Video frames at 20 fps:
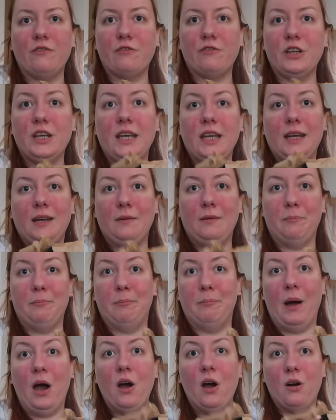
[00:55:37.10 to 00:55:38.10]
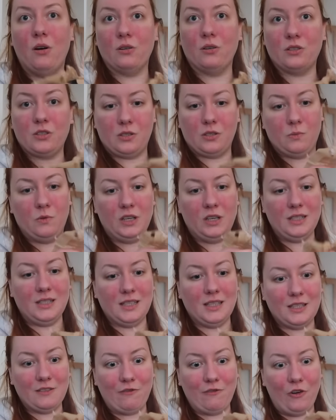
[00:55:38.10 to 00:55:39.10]
freaking box. What is
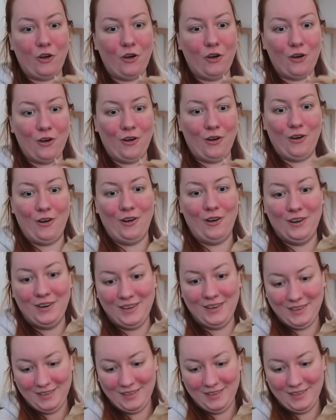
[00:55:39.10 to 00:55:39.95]
this for?